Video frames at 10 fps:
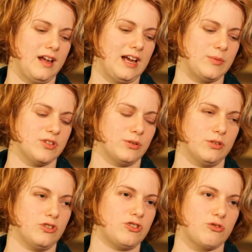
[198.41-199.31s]

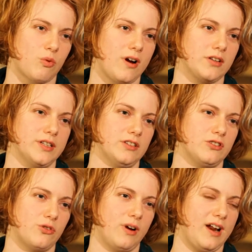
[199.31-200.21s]
absolutely struggling
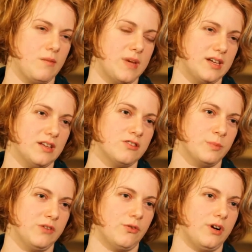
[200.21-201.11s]
to try and make ends
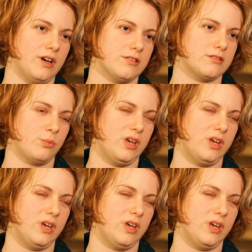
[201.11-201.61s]
meet for us.